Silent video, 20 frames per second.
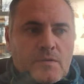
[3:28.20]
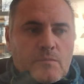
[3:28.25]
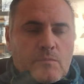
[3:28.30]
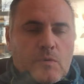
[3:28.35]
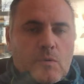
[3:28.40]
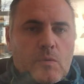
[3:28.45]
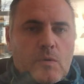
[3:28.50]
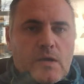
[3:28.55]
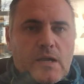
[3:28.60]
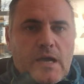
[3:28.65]

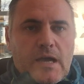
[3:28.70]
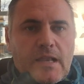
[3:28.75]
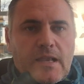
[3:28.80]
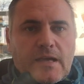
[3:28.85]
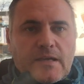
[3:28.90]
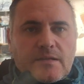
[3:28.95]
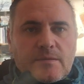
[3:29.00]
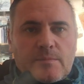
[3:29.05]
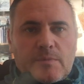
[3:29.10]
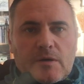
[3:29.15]
but what I
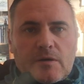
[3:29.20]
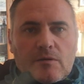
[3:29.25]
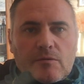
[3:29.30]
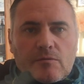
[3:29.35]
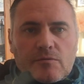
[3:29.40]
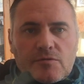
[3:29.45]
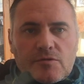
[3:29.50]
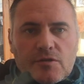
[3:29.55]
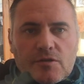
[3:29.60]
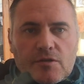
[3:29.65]
liked about it
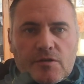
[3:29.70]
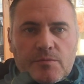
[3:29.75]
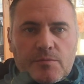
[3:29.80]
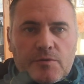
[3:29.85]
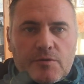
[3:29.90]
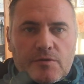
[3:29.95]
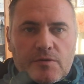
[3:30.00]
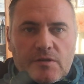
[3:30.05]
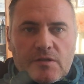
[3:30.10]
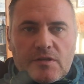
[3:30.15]
was the
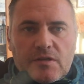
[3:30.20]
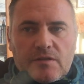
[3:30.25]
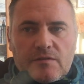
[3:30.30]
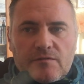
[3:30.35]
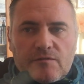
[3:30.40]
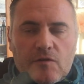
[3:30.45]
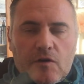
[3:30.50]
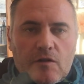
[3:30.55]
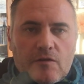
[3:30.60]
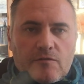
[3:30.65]
community
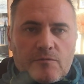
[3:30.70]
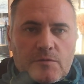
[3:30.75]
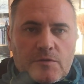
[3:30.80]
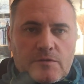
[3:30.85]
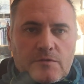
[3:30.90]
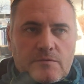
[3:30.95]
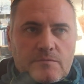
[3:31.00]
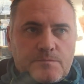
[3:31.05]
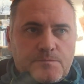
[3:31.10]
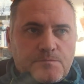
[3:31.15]

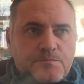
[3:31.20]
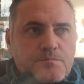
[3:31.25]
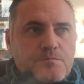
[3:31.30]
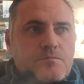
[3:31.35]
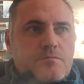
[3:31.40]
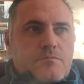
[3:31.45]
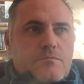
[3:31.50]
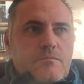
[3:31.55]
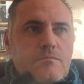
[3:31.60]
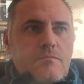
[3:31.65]
involvement,
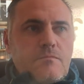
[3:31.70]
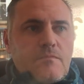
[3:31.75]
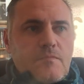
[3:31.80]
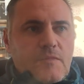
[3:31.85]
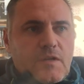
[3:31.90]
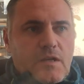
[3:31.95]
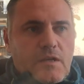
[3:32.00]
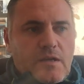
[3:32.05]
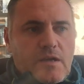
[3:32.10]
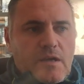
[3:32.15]

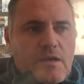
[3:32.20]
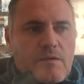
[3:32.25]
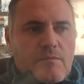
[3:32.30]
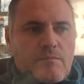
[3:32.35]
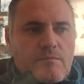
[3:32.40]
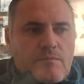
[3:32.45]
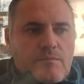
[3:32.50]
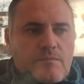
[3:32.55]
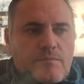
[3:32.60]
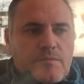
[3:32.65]

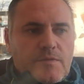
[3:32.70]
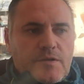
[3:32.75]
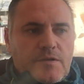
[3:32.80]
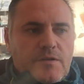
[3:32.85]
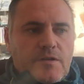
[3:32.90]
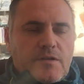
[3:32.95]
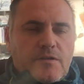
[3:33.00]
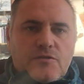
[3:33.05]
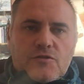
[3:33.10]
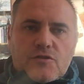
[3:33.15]

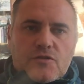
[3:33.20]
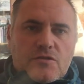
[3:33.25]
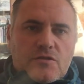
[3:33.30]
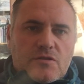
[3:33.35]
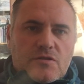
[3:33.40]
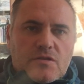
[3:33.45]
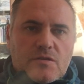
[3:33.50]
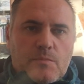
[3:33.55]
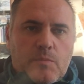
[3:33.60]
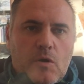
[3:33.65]
and just the
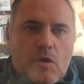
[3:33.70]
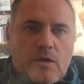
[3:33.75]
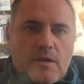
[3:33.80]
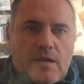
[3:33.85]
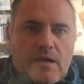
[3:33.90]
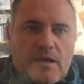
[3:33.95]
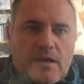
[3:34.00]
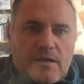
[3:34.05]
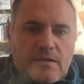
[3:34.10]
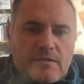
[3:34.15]
support
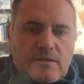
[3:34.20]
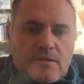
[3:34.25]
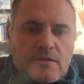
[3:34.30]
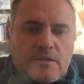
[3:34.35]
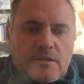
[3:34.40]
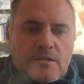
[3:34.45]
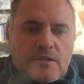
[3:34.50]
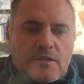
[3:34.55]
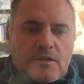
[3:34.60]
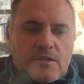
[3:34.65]
I had.
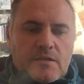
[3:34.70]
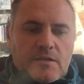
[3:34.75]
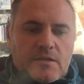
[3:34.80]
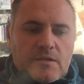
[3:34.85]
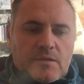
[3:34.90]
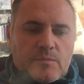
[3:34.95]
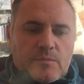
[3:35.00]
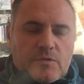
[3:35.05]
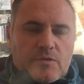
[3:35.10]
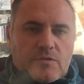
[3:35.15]

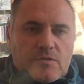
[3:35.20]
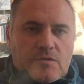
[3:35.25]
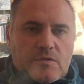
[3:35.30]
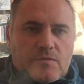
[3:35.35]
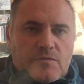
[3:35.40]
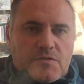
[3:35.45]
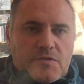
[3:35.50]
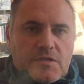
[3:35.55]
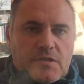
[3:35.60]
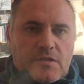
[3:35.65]
Because
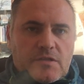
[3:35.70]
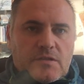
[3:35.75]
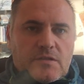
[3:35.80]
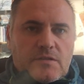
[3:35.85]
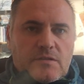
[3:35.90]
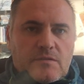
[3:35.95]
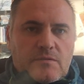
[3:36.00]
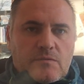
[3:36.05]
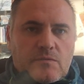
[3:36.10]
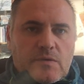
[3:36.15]

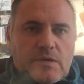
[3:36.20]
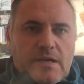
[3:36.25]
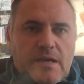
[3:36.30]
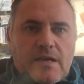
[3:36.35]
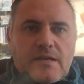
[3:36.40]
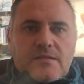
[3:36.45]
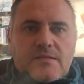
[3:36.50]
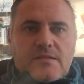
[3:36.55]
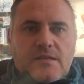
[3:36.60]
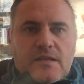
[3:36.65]
obviously, when
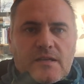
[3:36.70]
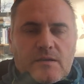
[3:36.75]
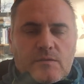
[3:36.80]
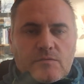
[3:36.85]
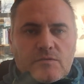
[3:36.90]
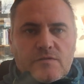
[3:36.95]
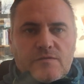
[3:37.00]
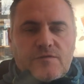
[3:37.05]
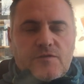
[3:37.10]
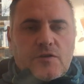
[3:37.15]
I started, I
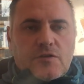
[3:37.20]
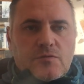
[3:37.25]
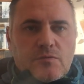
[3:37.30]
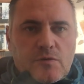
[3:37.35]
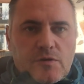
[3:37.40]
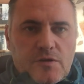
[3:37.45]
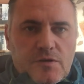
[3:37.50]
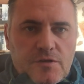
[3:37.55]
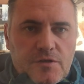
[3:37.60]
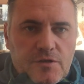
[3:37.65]
was the first
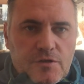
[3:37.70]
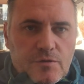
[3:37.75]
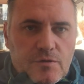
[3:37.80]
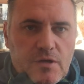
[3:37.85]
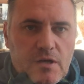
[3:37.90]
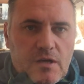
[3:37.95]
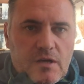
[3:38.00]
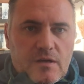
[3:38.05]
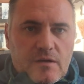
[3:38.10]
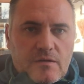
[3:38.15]
one in the
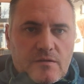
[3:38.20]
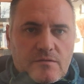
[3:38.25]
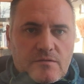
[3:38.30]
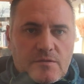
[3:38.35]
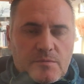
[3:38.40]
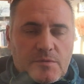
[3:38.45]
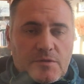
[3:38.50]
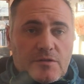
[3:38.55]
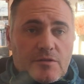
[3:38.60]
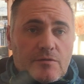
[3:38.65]
UK
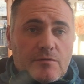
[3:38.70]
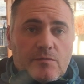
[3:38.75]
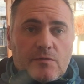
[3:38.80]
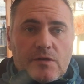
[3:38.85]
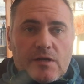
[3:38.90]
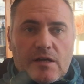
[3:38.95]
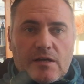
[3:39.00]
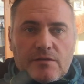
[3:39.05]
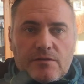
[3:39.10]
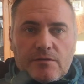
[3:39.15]
to be doing
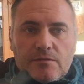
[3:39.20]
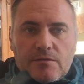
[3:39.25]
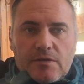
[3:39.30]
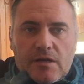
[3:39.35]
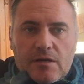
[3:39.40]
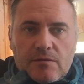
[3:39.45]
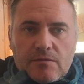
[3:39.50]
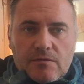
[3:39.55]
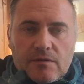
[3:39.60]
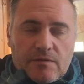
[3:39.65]
what I do
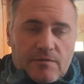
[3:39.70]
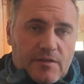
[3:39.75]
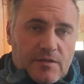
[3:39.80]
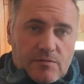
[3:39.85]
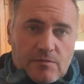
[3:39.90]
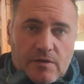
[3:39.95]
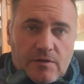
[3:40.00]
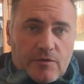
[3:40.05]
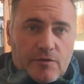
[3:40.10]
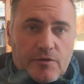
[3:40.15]
now. That's
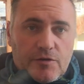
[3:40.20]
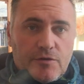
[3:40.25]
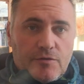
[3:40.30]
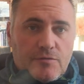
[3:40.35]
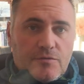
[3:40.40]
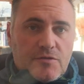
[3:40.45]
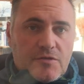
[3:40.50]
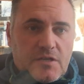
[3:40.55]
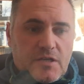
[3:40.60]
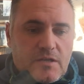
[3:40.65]
why I have a
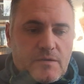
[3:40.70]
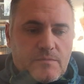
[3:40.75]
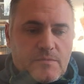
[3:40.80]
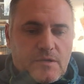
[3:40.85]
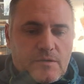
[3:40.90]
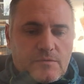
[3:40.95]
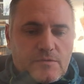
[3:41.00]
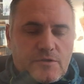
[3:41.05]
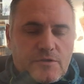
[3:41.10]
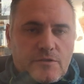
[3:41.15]
huge team
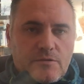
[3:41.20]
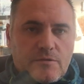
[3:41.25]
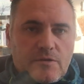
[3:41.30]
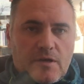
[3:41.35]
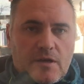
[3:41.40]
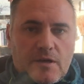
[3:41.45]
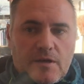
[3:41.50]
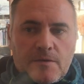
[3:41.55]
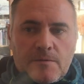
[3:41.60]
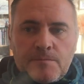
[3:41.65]
now in the
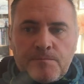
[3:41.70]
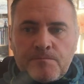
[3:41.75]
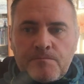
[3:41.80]
UK.